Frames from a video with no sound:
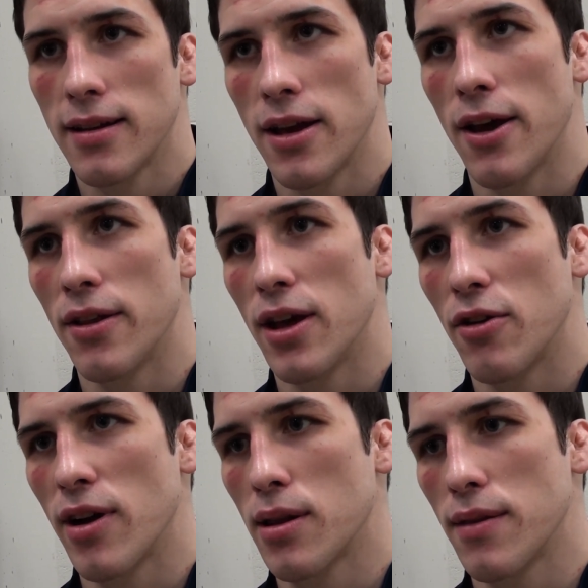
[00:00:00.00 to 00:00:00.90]
You know, the
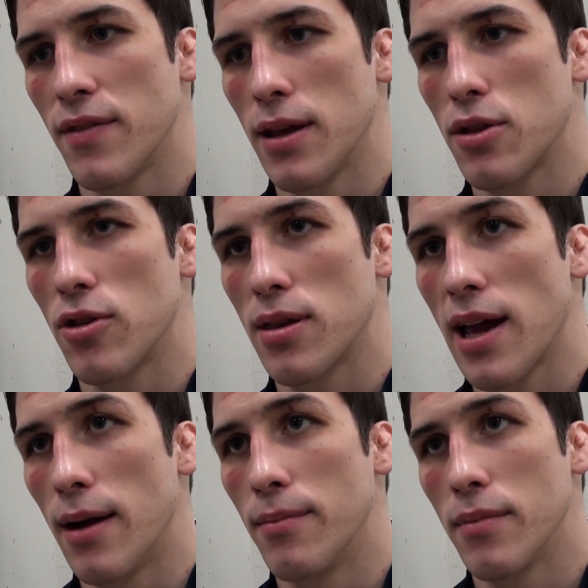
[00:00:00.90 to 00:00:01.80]
aggressiveness just
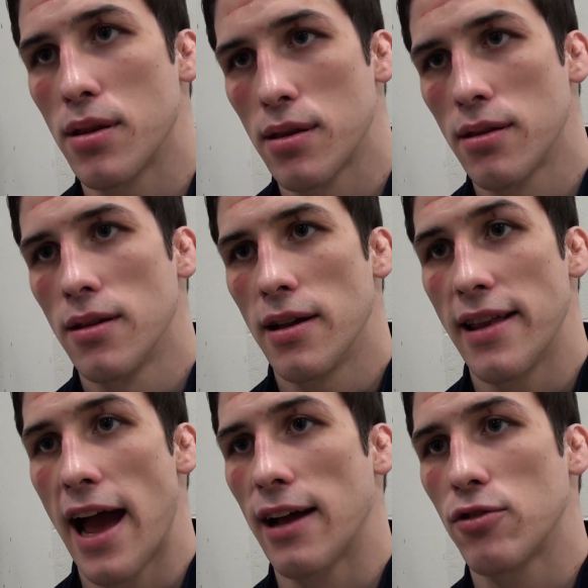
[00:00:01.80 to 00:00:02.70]
comes
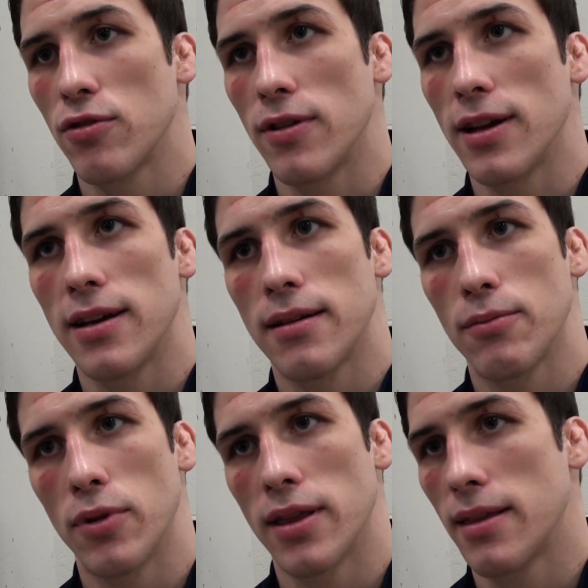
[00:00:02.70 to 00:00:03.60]
naturally
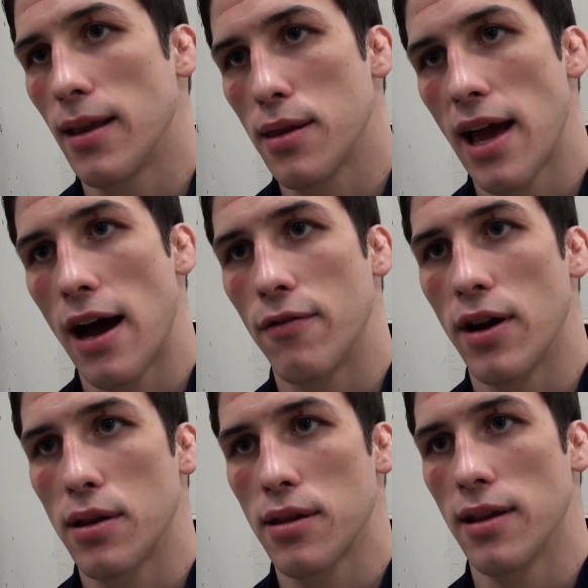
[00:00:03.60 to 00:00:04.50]
with the style of
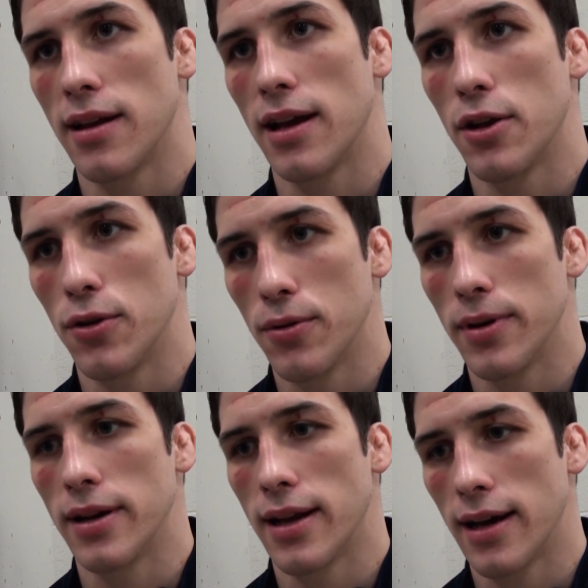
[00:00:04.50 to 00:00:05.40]
wrestling I do.
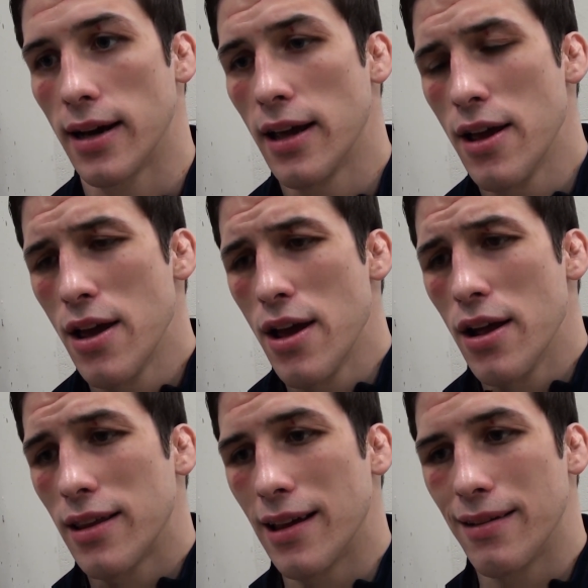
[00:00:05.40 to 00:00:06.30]
And
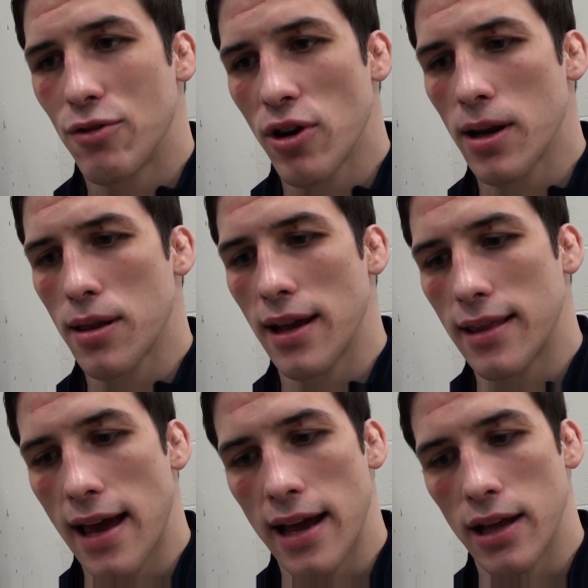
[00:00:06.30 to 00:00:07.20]
uh, to
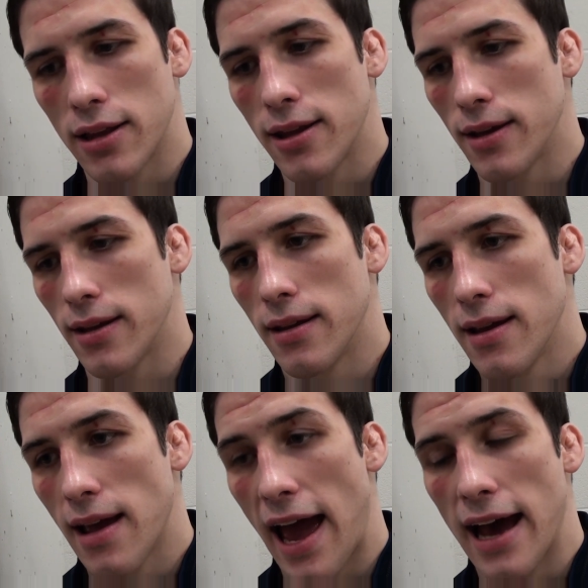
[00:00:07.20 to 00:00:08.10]
translate that into
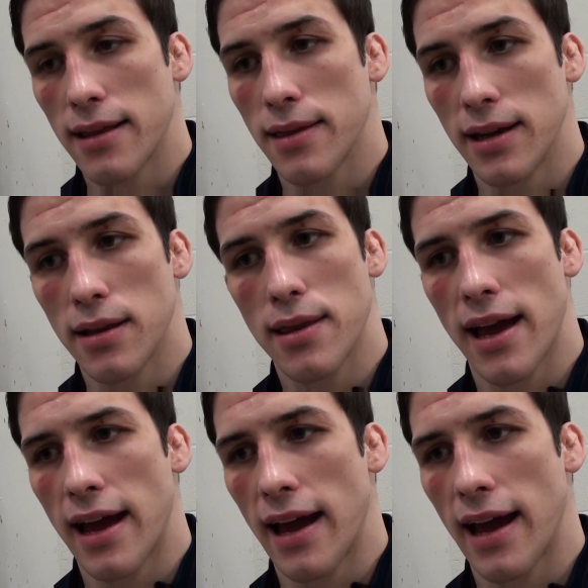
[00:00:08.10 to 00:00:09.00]
athletes
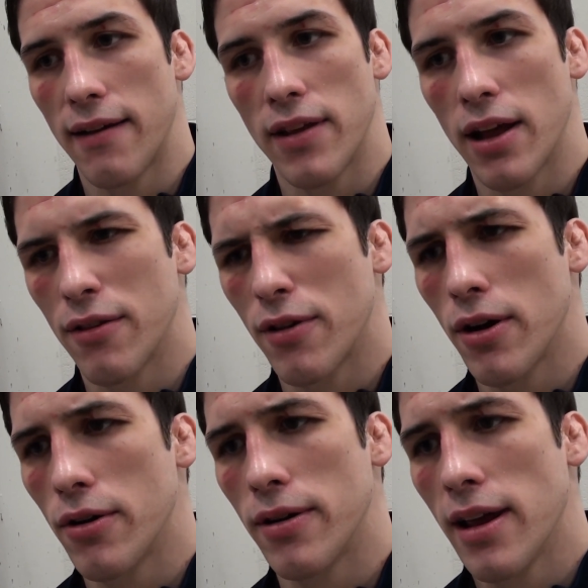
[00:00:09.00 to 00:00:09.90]
that I have down the
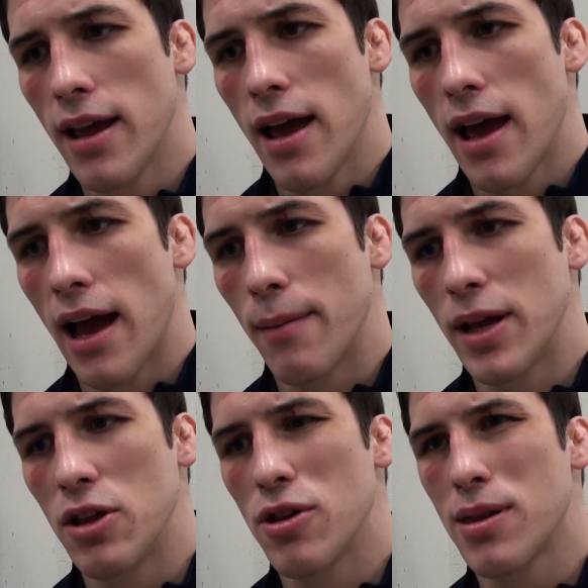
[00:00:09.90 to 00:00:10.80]
road, I
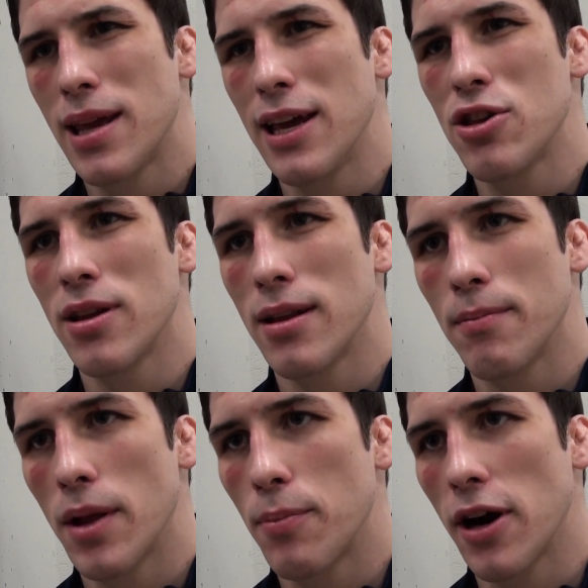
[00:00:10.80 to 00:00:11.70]
mean, just teaching
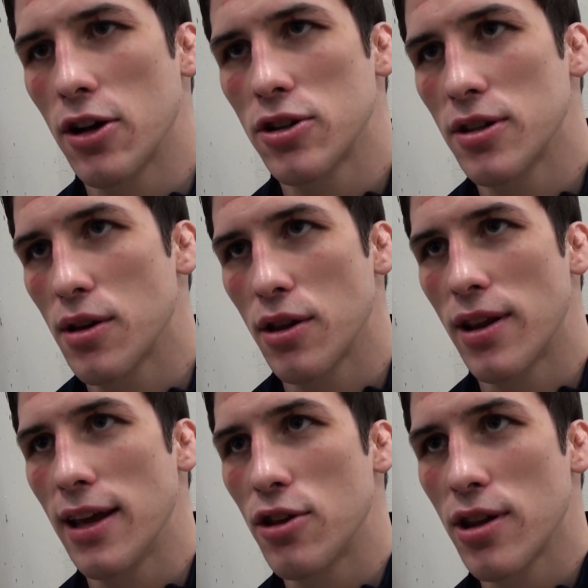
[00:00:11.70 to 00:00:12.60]
them the pressures and
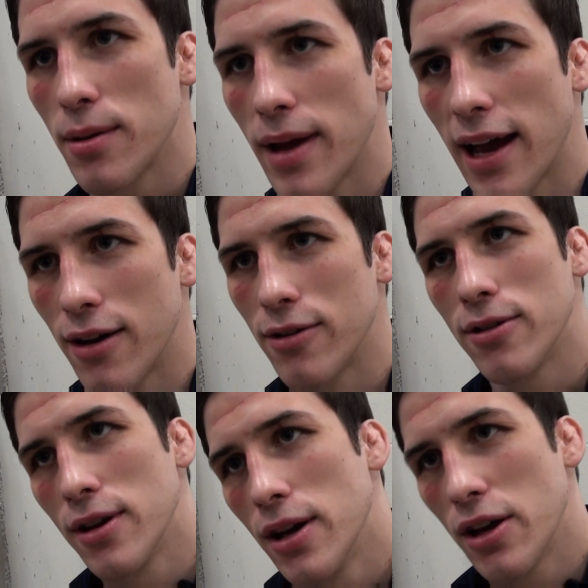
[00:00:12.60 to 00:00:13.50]
teaching them how,
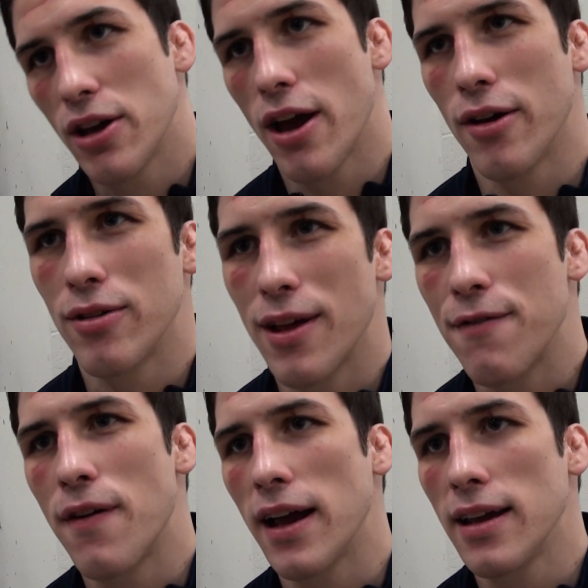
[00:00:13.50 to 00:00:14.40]
you know, the
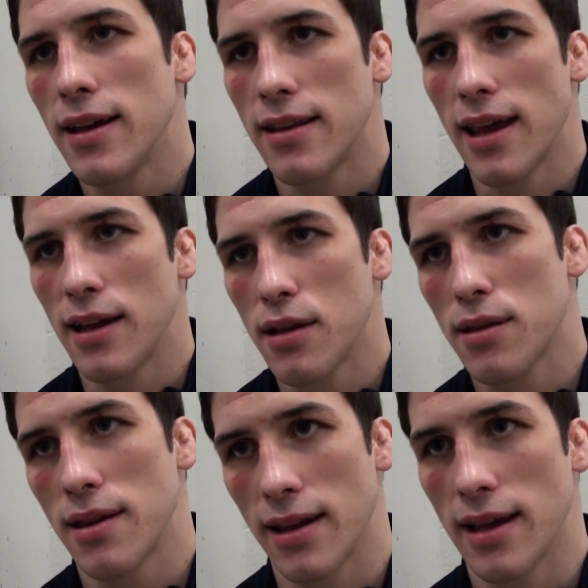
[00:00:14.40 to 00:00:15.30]
fight it takes
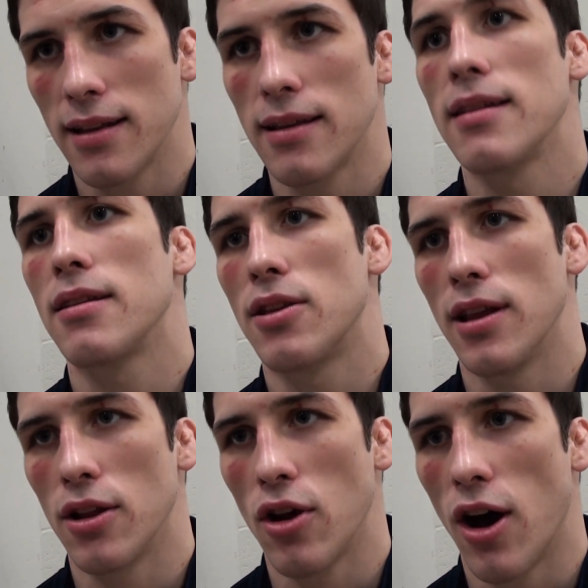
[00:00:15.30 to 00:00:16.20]
to get to
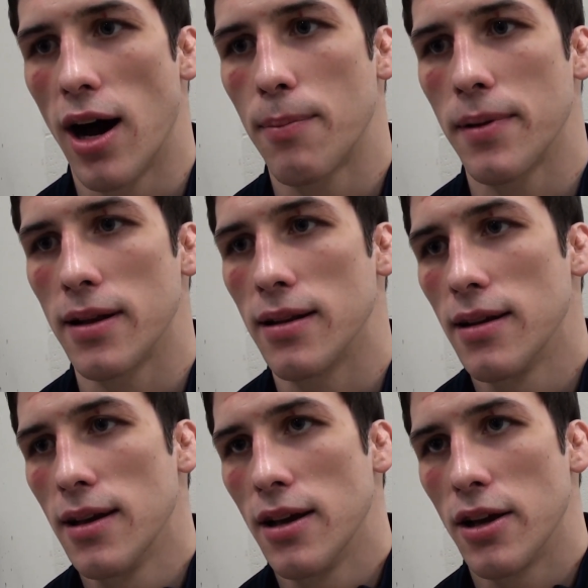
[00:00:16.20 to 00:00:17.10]
the top and
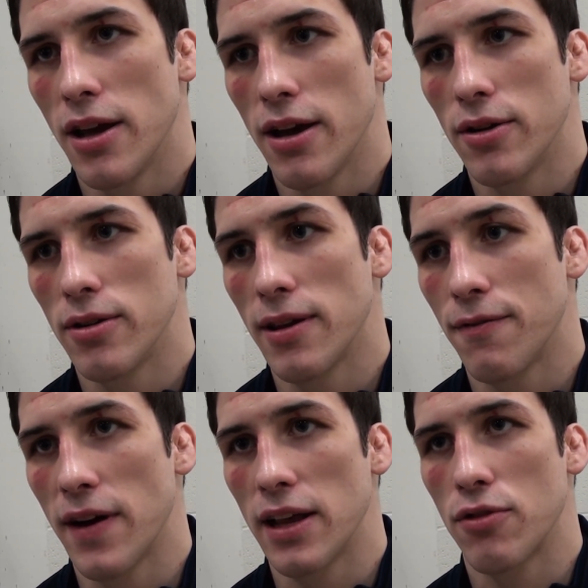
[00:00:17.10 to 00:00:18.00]
you know to
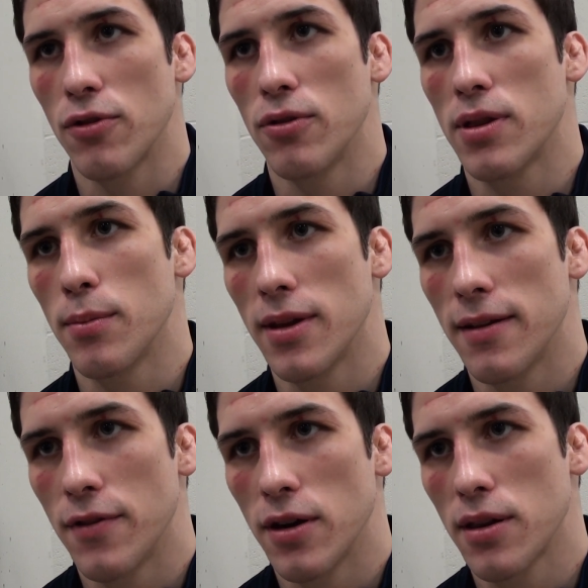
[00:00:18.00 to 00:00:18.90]
fight through some of the
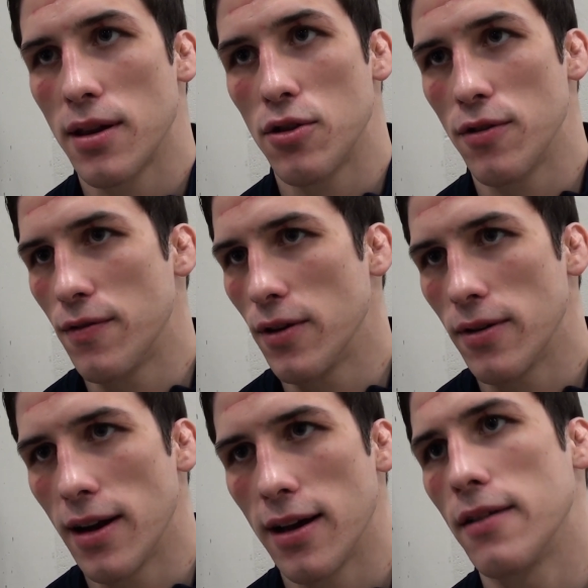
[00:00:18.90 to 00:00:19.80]
adversities you feel
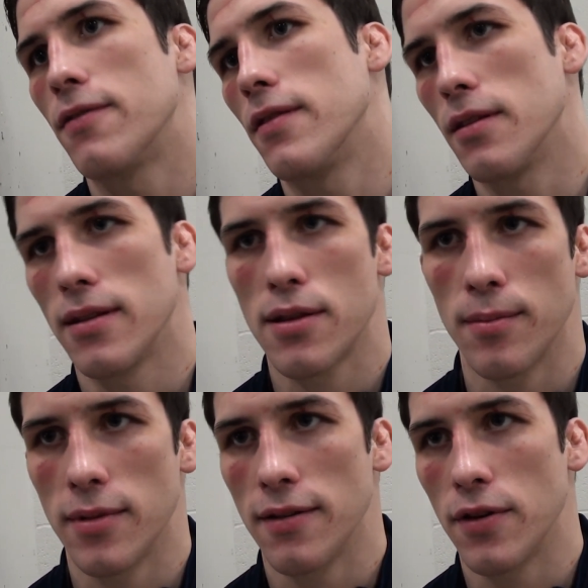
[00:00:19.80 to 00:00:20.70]
in life and
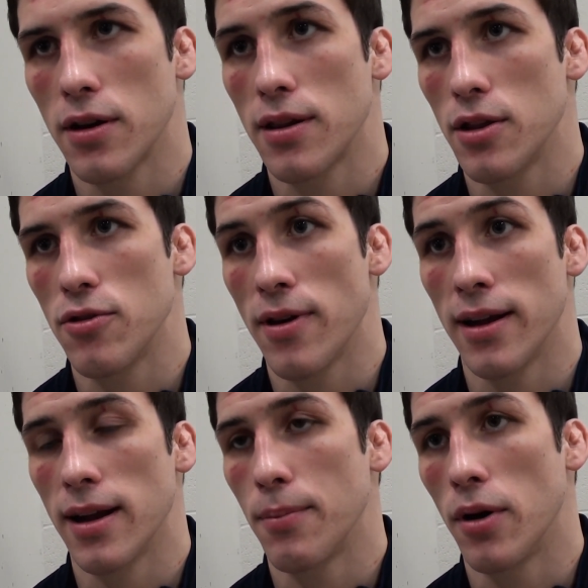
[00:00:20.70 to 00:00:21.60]
some of the adversities you
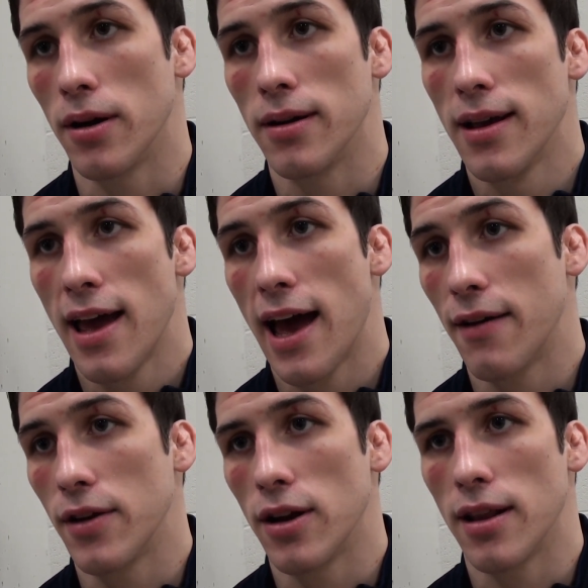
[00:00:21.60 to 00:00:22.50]
end up on
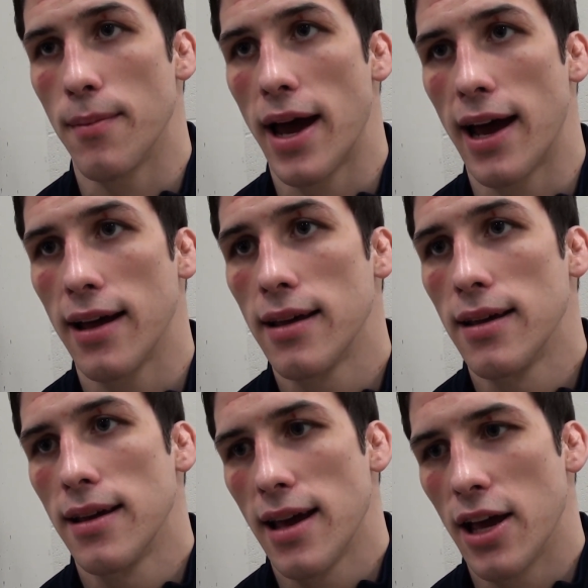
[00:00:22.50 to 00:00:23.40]
having on the mat
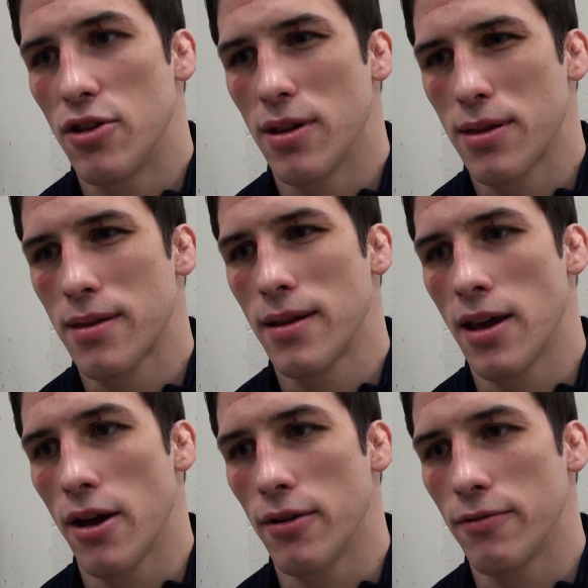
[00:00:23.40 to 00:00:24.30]
and just
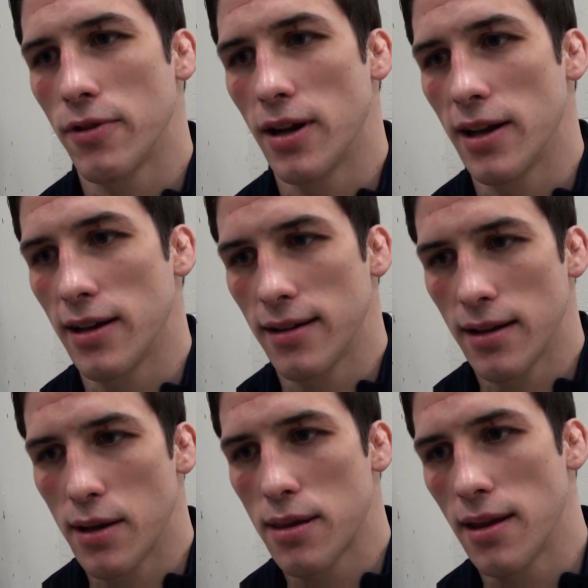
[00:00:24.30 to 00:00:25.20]
you know really
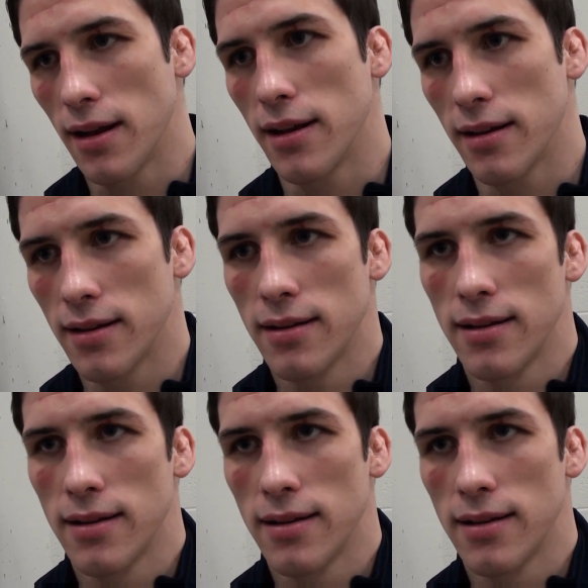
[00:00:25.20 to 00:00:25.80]
instilling